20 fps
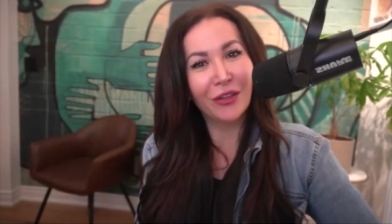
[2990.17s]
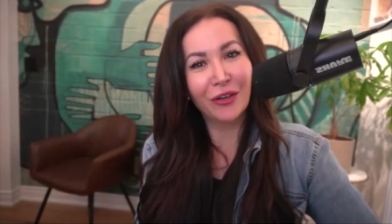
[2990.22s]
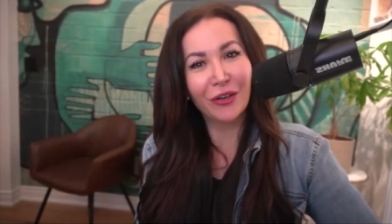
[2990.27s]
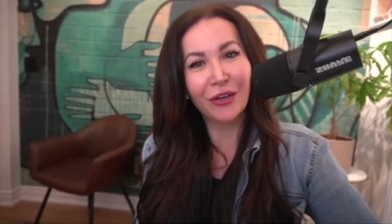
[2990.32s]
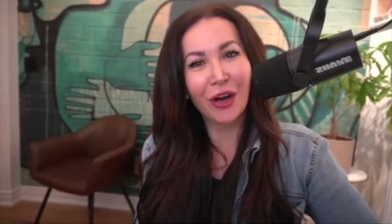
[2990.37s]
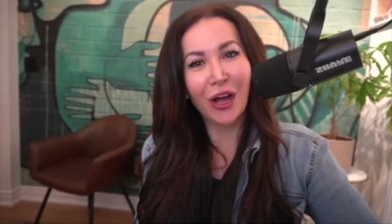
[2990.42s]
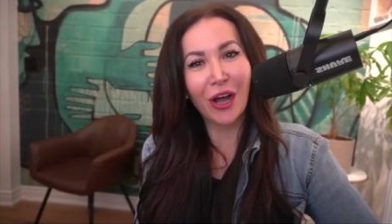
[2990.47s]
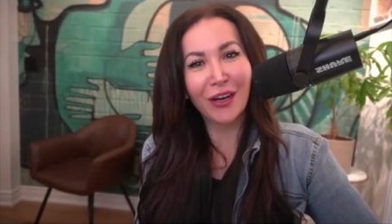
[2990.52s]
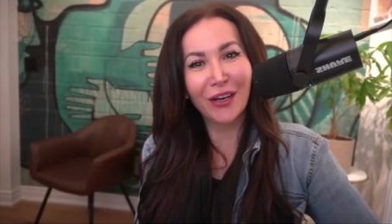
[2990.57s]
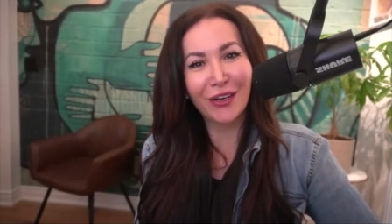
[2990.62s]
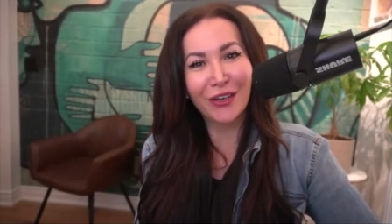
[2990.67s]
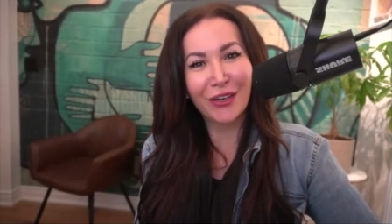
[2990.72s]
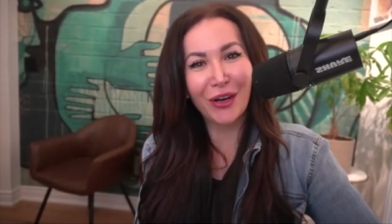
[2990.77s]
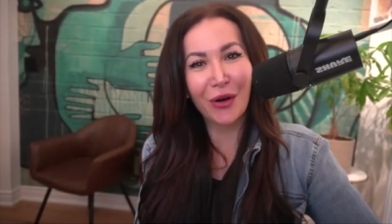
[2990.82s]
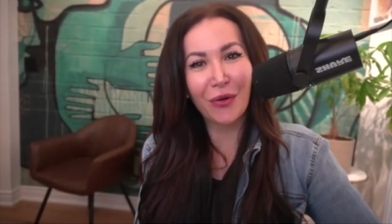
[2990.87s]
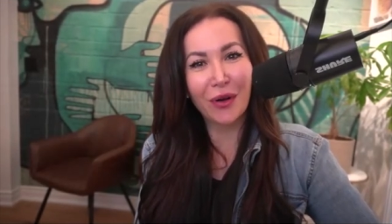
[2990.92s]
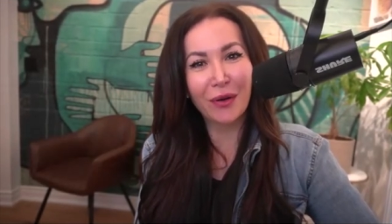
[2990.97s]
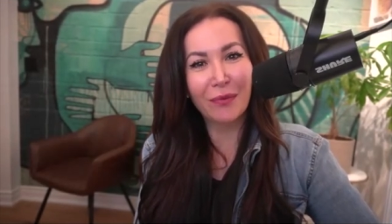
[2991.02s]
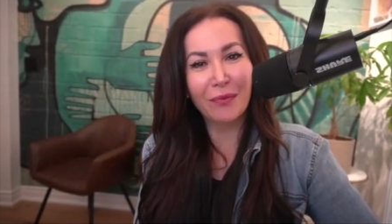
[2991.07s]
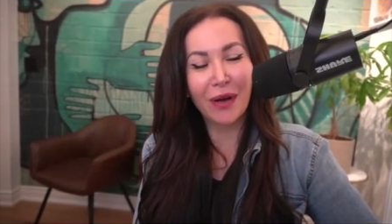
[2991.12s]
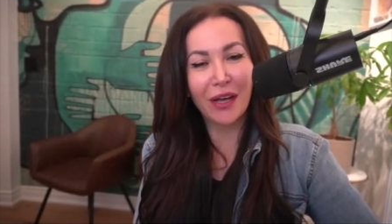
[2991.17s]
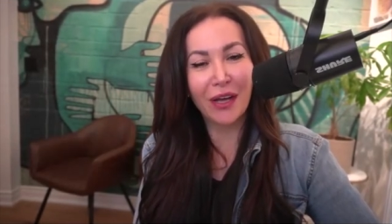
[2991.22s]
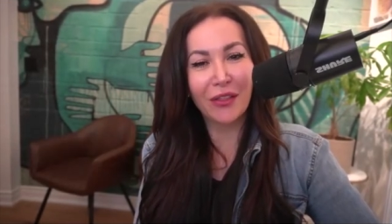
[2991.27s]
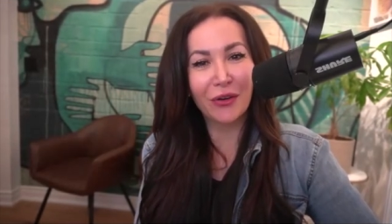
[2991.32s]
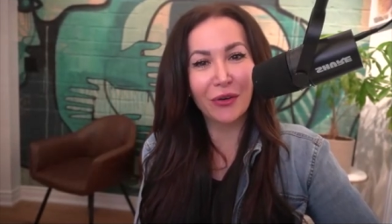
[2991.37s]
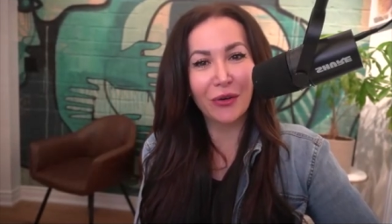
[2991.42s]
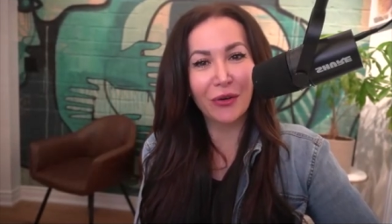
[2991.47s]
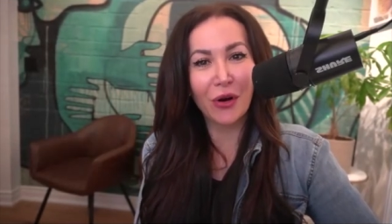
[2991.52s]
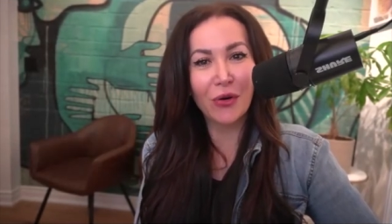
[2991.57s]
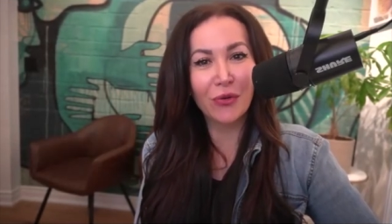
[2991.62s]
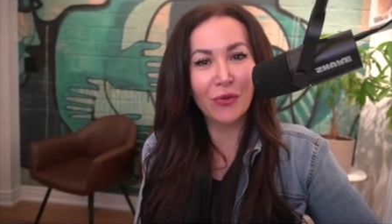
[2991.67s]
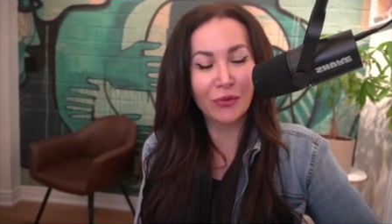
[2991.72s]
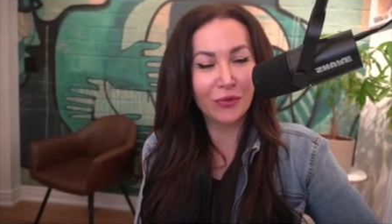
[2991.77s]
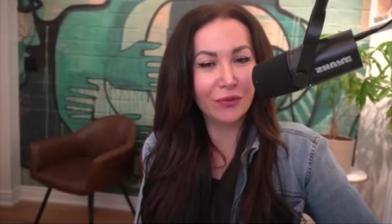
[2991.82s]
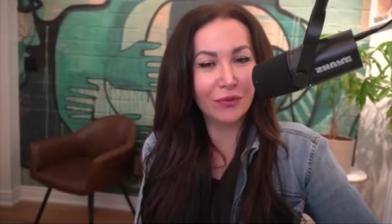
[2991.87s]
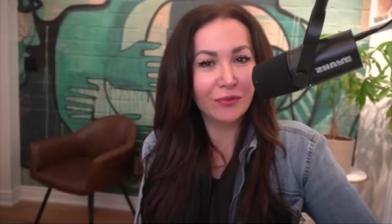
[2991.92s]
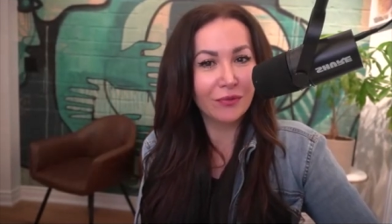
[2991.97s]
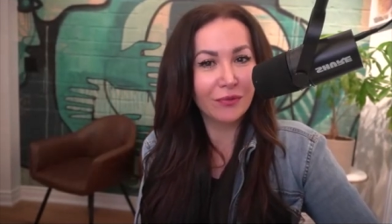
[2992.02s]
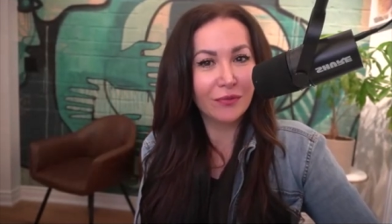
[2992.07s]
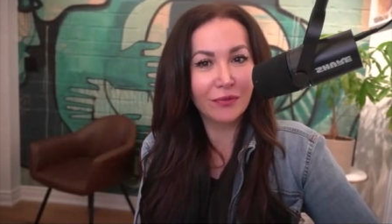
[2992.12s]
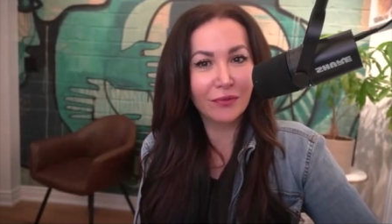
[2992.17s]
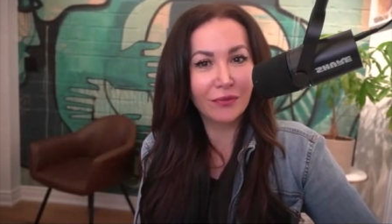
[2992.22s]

they're not going by their own,